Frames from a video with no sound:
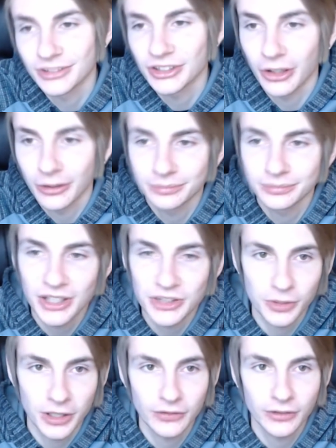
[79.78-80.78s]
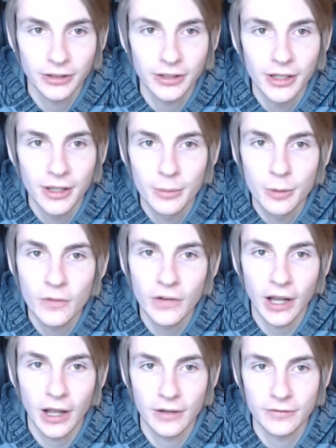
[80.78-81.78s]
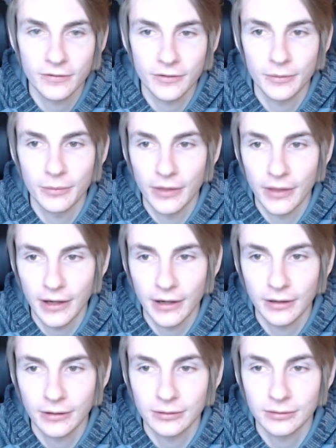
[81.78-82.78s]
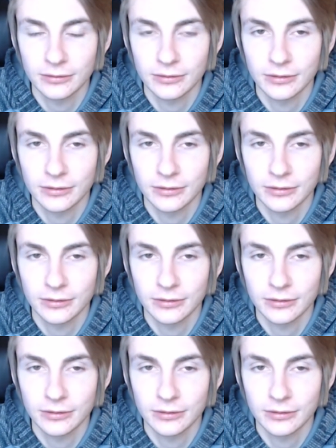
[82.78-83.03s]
so that's whatever. Moving on from there,